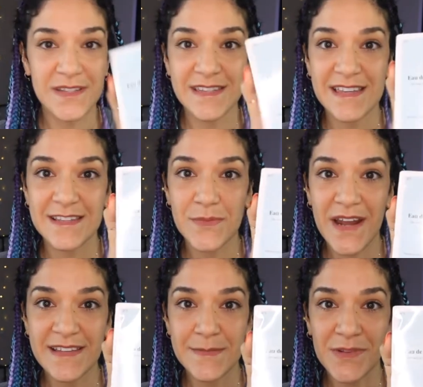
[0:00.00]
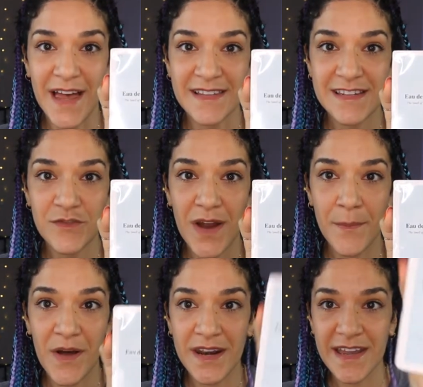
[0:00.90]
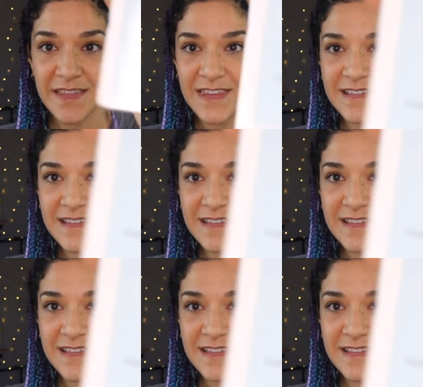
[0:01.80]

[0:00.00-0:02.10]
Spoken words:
can see this one has a plastic wrap on it.